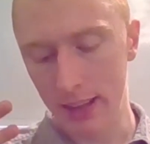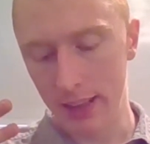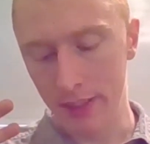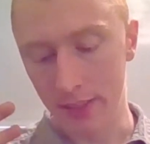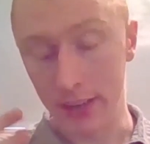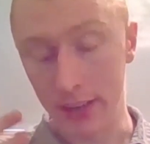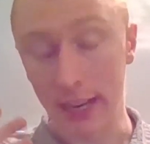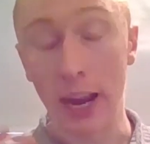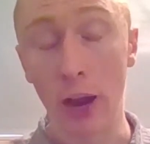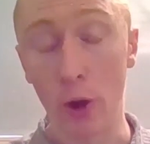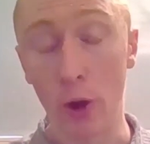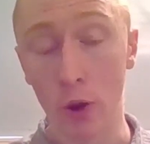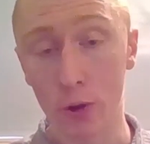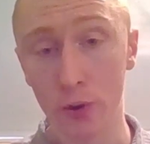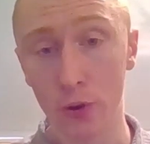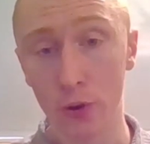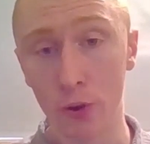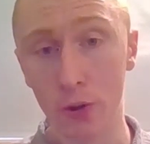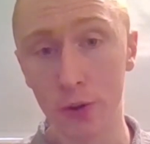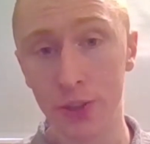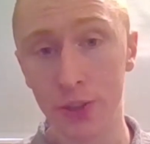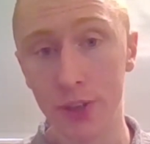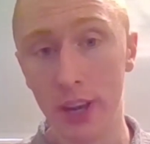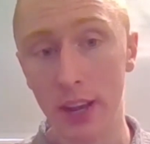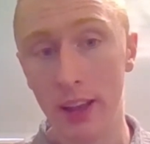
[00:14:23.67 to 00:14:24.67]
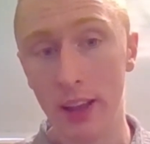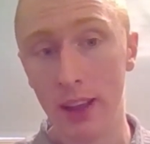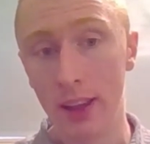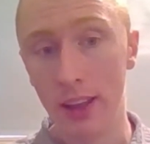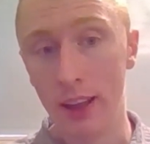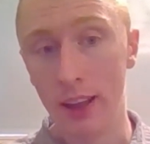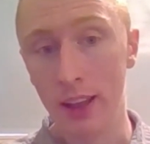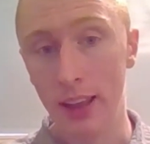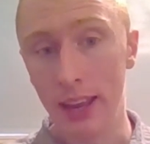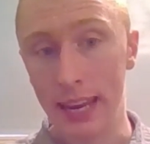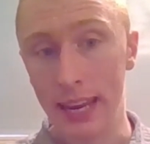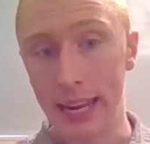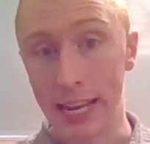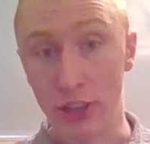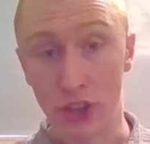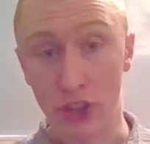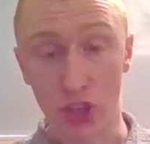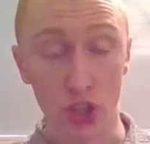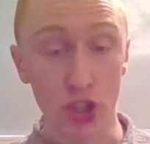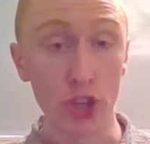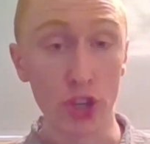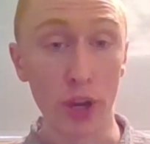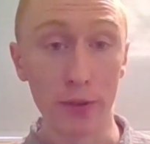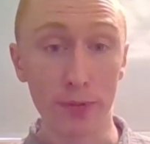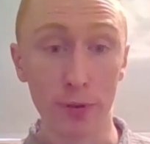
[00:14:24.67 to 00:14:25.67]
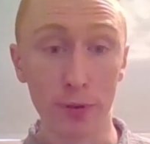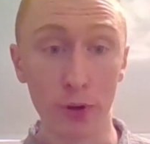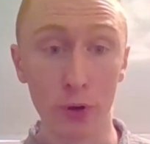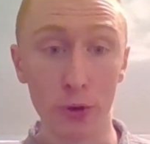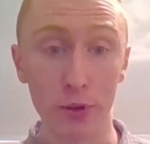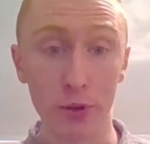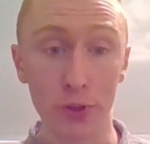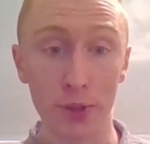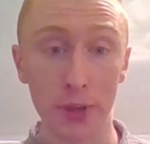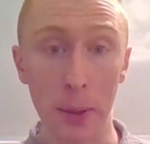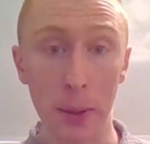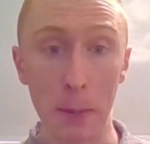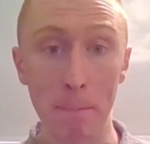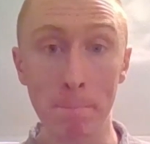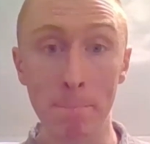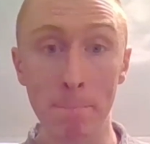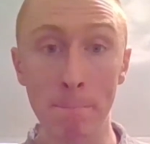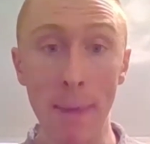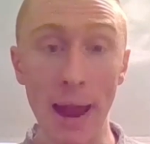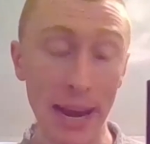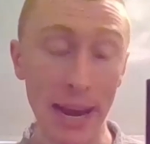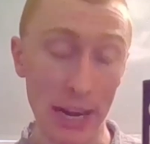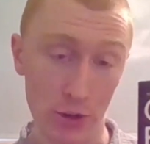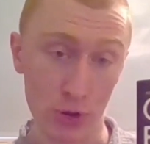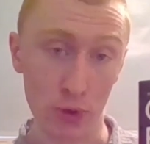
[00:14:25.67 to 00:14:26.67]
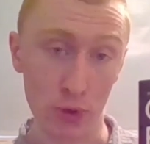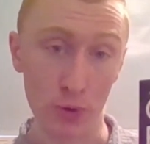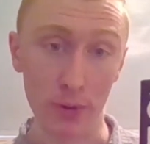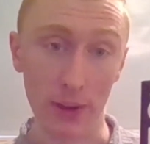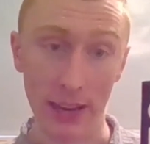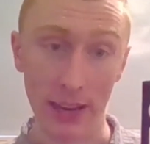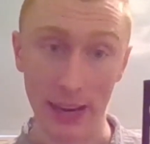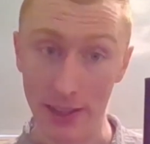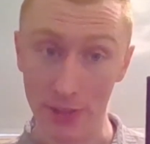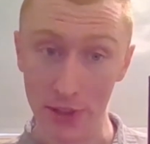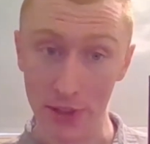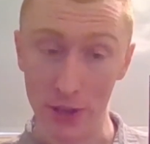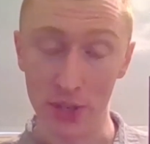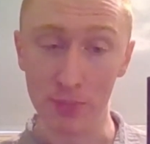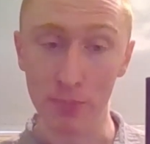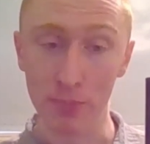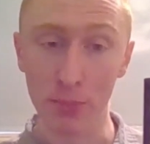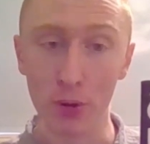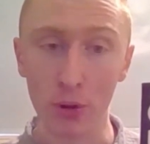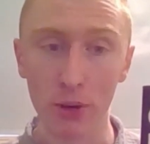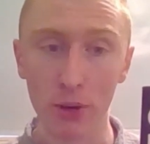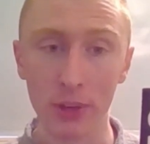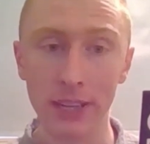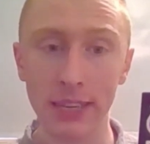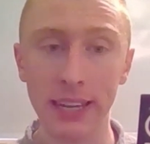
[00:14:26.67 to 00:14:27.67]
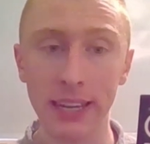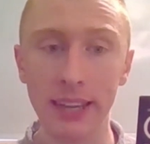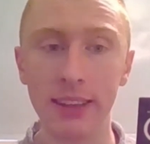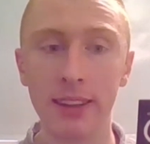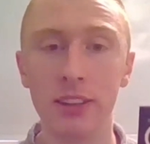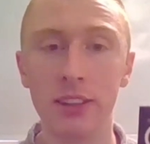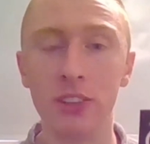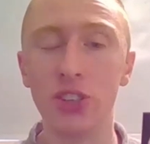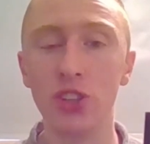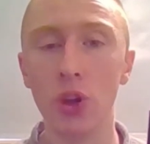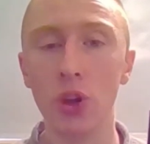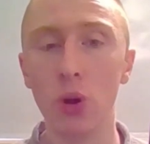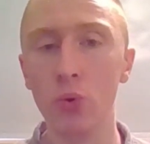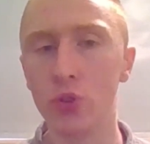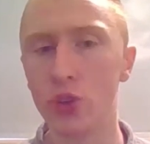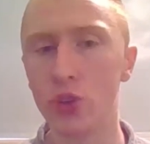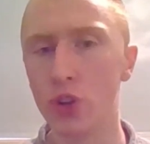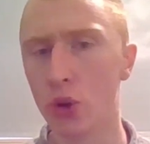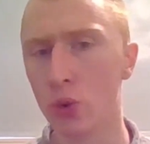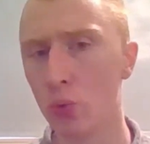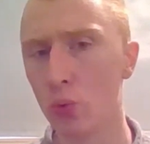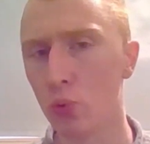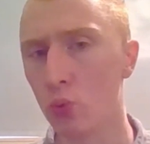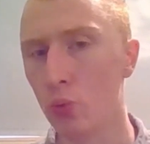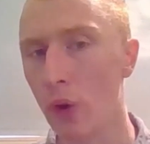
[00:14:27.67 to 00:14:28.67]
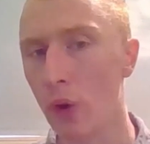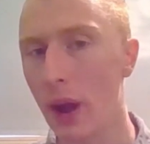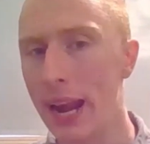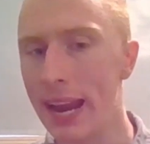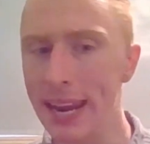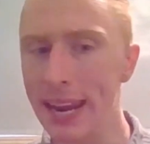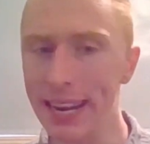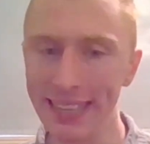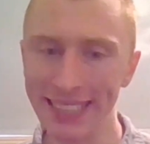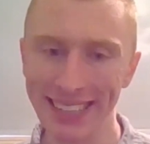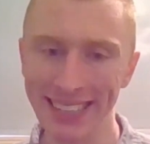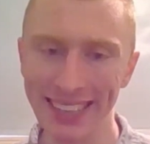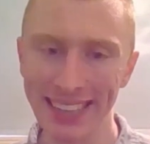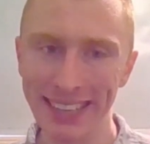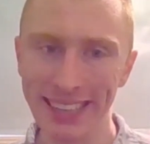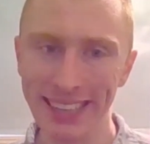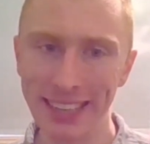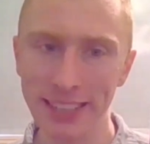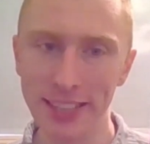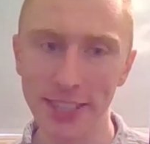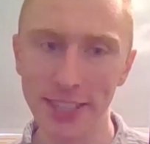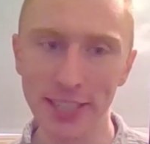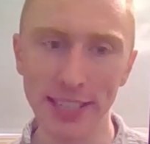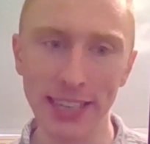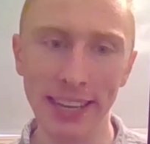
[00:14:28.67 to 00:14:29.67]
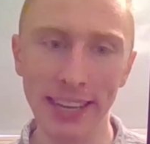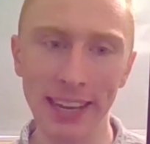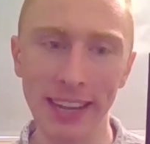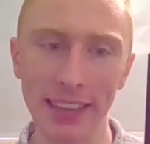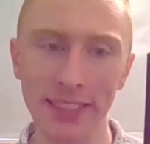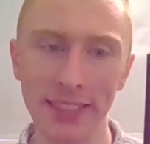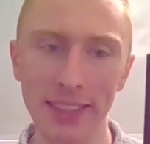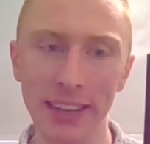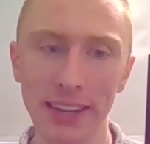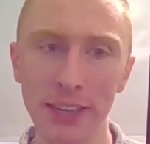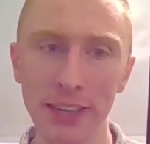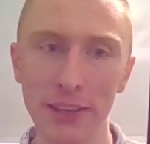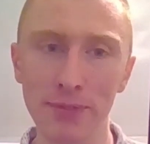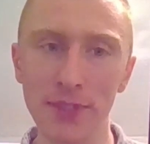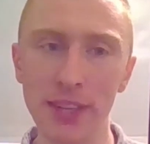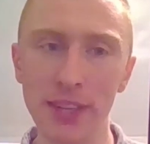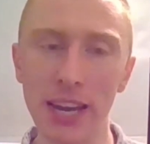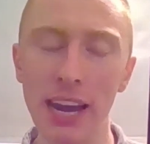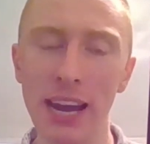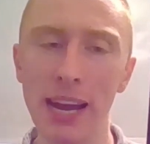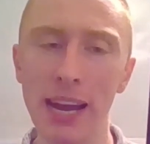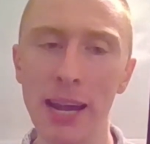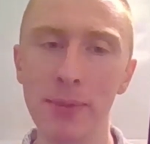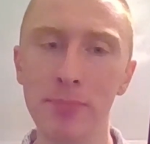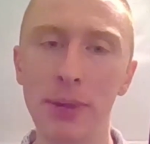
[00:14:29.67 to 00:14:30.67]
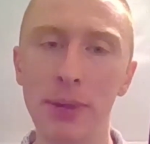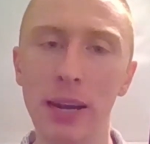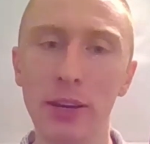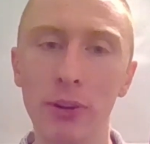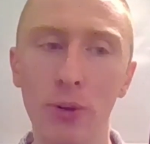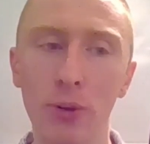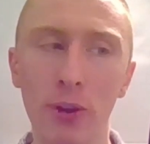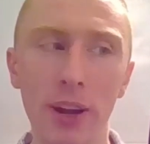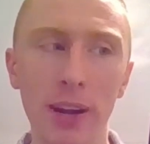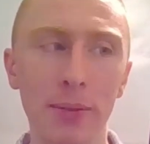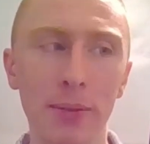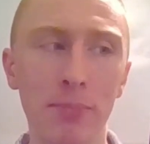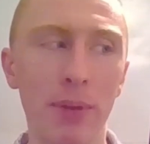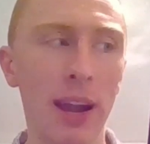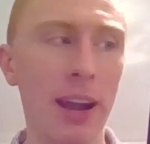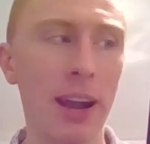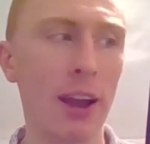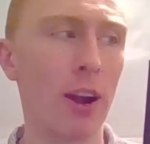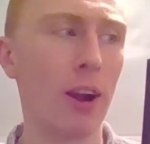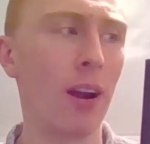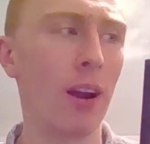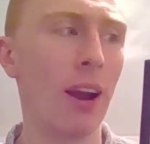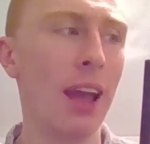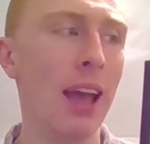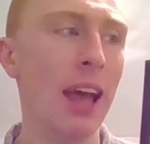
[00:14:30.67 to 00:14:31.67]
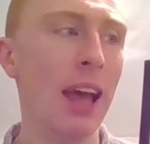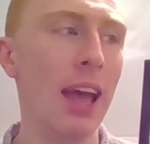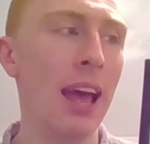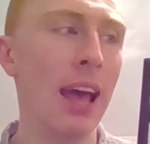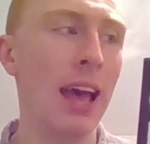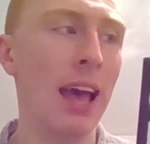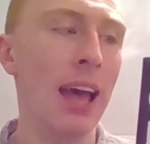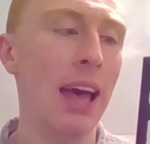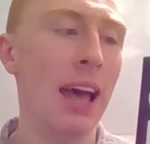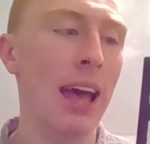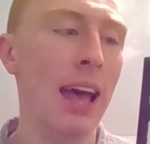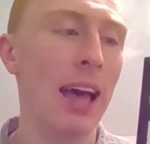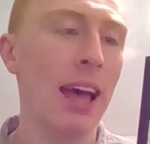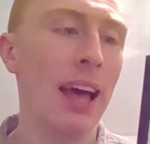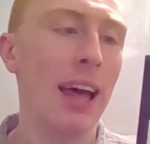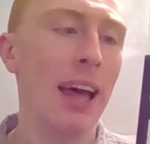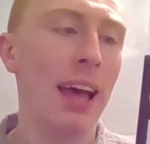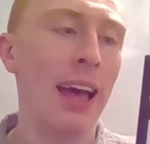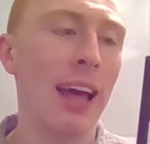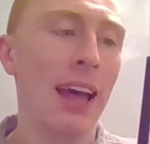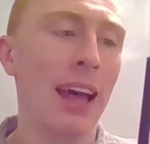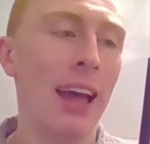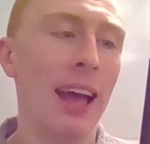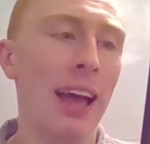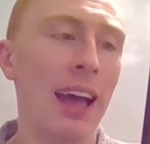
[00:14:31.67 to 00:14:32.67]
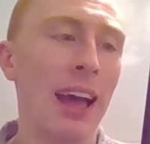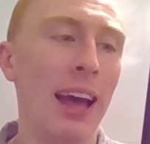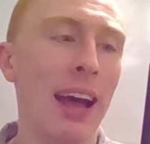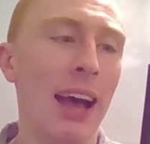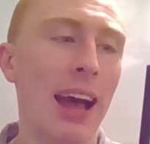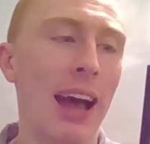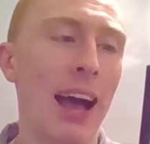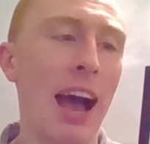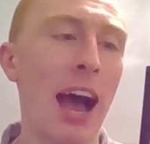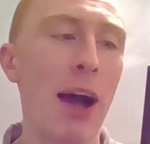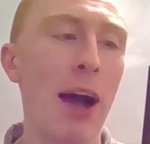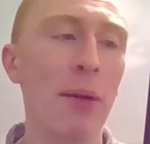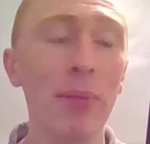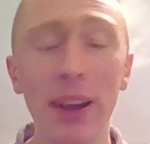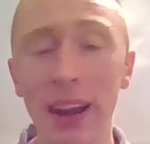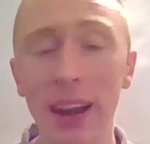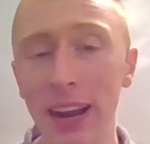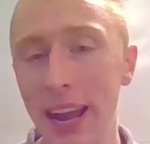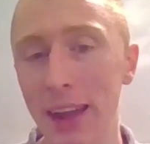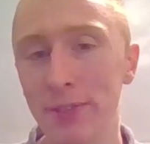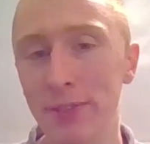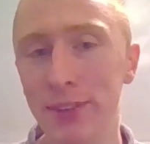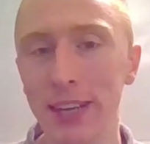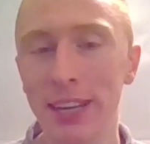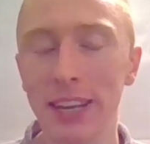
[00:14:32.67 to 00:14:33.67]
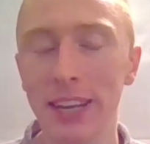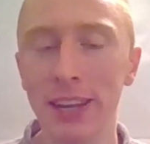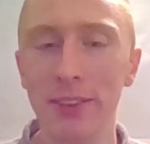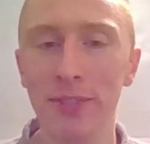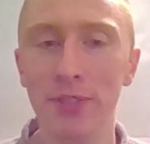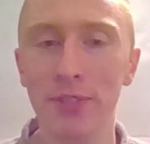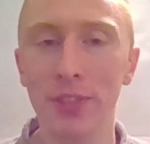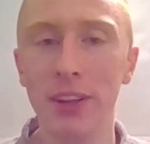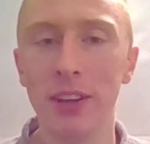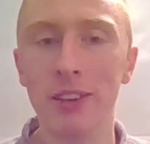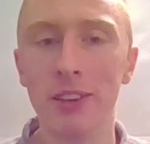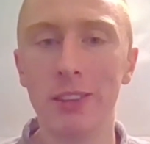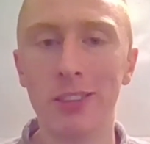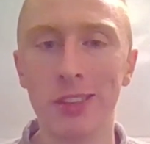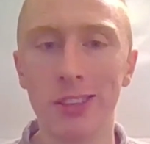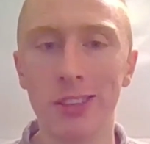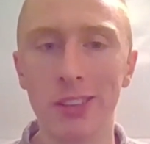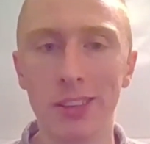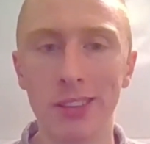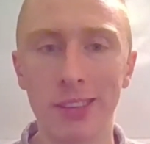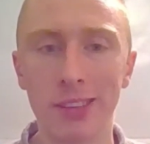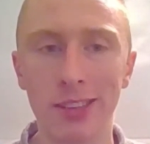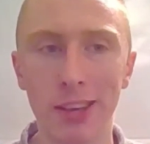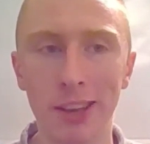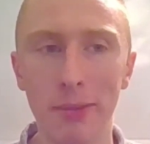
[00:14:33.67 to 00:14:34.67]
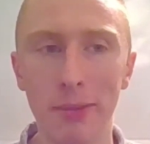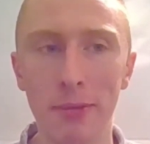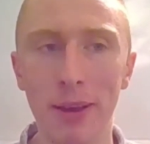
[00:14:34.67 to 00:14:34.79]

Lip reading: characters, it suffers majorly. And this book did. So to rate City at the End of Time by Greg Bear, I'm going to have to give this